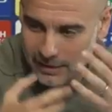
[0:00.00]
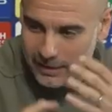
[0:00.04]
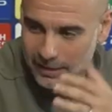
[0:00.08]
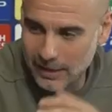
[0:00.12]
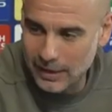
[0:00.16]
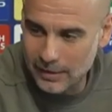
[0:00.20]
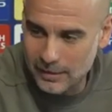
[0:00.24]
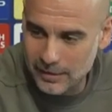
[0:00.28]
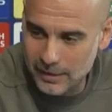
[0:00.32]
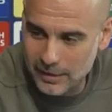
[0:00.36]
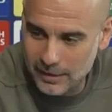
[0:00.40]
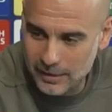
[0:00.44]
I
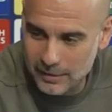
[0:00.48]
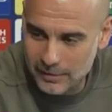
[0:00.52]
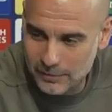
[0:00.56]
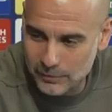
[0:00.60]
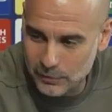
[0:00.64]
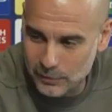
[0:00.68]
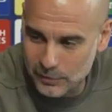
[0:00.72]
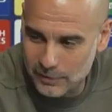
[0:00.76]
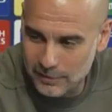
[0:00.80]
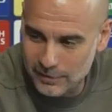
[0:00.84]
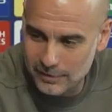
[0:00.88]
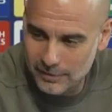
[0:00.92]
think
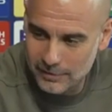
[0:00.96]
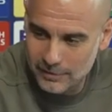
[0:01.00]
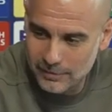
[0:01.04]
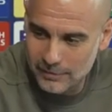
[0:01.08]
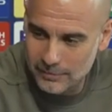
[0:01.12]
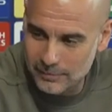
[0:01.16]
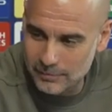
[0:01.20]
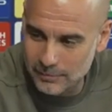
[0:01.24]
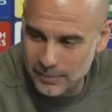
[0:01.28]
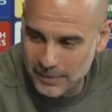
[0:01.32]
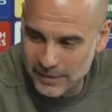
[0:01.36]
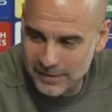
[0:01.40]
with
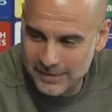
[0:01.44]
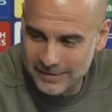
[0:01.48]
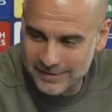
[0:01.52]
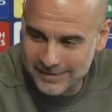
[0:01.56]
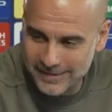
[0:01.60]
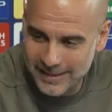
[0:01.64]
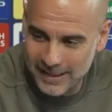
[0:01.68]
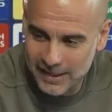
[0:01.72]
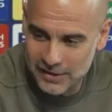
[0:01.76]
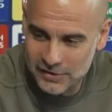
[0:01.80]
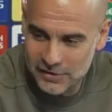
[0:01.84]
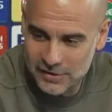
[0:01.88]
being
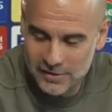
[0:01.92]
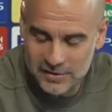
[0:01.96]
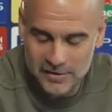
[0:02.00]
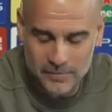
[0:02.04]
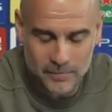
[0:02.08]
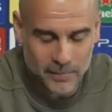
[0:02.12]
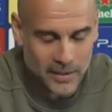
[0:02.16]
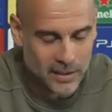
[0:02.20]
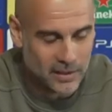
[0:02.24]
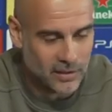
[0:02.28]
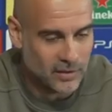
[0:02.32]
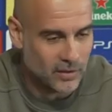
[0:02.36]
intelligent and
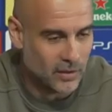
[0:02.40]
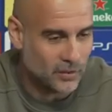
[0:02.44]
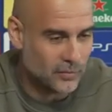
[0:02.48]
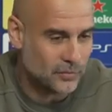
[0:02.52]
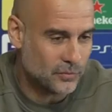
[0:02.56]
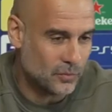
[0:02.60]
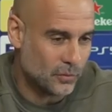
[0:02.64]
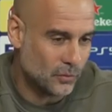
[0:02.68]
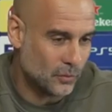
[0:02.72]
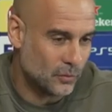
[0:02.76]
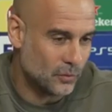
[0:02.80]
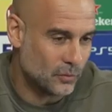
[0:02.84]
smart enough
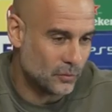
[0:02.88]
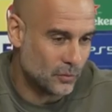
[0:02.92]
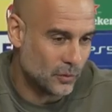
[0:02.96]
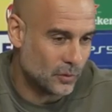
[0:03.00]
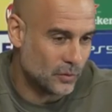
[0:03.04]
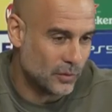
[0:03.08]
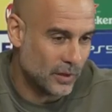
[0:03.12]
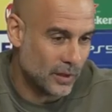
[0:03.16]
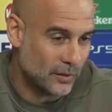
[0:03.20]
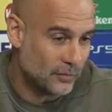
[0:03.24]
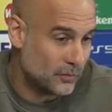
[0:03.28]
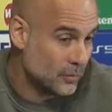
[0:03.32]
to do what
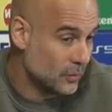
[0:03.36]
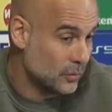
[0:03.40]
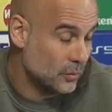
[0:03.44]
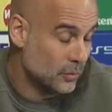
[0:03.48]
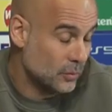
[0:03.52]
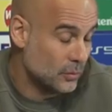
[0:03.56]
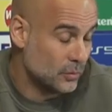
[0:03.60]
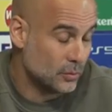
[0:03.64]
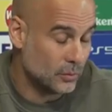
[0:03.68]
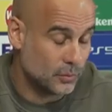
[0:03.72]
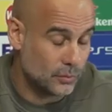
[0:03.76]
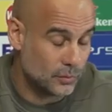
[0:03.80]
you have to do
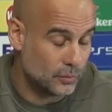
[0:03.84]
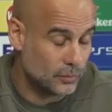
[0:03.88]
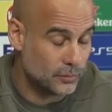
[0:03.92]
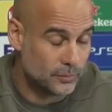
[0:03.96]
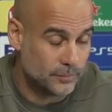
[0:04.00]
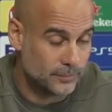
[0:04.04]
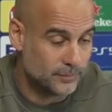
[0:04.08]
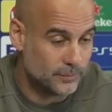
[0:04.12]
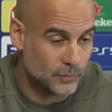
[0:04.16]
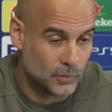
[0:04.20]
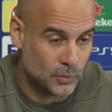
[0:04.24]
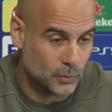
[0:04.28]
to
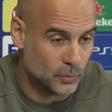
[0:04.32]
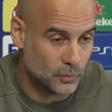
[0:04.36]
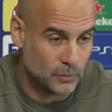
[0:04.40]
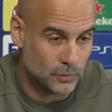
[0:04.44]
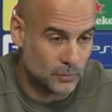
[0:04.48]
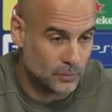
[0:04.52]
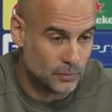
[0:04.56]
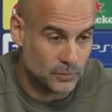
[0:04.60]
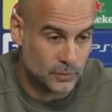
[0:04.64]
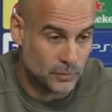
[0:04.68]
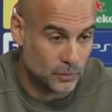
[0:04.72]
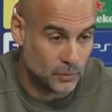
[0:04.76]

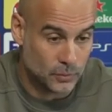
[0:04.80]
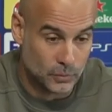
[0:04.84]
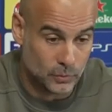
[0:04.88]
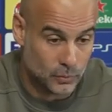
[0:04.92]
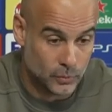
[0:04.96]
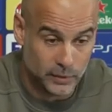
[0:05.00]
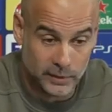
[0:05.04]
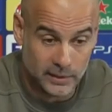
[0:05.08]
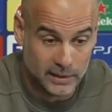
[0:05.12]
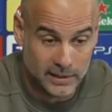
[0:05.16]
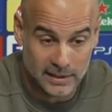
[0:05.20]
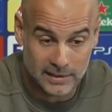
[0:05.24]

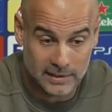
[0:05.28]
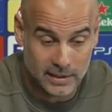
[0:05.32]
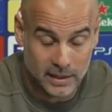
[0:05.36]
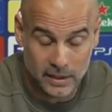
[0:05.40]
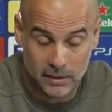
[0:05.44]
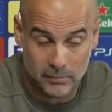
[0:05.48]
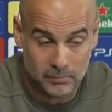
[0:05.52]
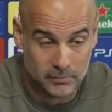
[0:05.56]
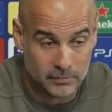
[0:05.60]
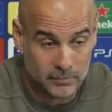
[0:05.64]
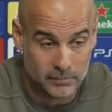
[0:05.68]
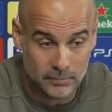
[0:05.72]
win that
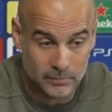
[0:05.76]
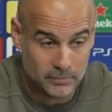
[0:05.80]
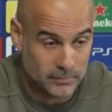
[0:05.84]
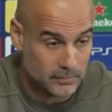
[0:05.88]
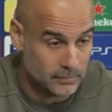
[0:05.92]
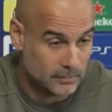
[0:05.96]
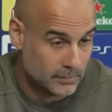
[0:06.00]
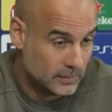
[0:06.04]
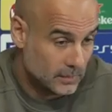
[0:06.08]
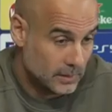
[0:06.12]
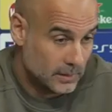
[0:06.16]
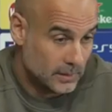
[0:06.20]
game.
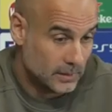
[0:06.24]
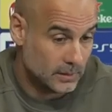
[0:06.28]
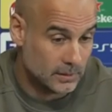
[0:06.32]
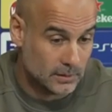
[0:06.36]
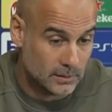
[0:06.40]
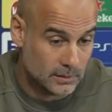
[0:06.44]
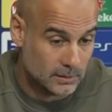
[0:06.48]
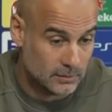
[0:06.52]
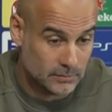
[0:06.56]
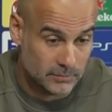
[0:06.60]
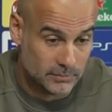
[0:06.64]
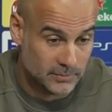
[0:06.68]

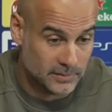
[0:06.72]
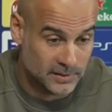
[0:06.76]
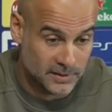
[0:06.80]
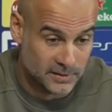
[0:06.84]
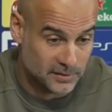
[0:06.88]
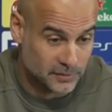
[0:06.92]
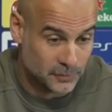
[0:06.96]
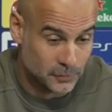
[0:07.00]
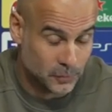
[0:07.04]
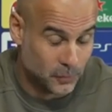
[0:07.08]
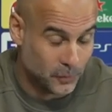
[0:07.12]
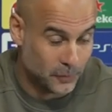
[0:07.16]
And
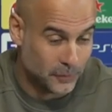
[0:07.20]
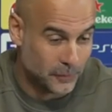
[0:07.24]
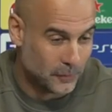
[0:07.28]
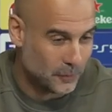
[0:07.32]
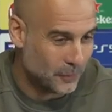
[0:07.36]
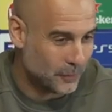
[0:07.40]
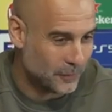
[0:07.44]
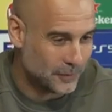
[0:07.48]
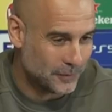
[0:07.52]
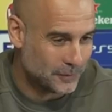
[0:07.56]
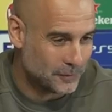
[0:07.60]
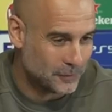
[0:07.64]
this is what we
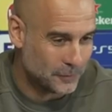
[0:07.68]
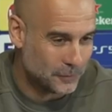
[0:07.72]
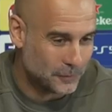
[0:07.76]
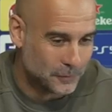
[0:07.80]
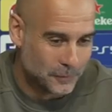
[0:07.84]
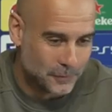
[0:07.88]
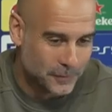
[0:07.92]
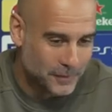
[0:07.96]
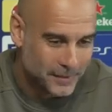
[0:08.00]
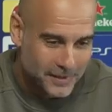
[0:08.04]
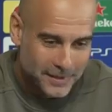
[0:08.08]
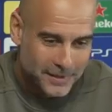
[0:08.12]
wanted to do.